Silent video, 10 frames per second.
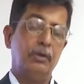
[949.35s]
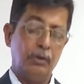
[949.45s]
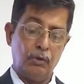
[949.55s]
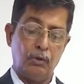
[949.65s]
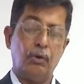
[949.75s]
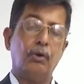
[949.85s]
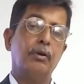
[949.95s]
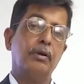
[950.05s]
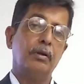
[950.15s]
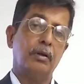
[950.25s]

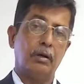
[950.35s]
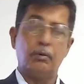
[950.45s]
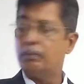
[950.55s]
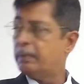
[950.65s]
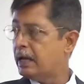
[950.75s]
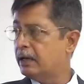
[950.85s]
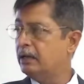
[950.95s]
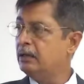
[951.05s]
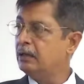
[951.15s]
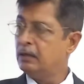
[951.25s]
then we can
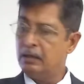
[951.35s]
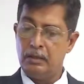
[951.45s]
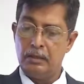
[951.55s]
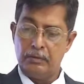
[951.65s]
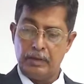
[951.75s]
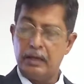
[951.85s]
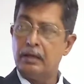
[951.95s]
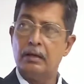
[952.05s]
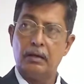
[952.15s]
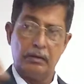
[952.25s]
even fit a
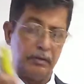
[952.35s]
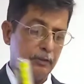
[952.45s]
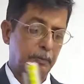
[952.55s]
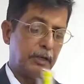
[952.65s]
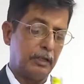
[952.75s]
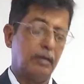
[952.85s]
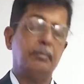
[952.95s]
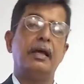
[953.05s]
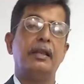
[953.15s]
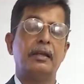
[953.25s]
temperature
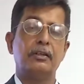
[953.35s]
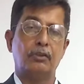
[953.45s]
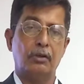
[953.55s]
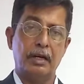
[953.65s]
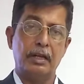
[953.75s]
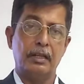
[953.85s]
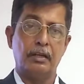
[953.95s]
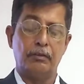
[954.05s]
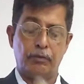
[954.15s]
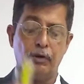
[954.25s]
probe in the
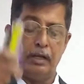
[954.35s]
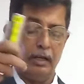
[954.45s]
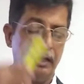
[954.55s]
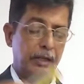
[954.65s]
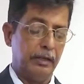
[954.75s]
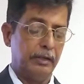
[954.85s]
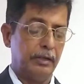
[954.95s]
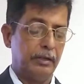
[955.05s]
bearing housing.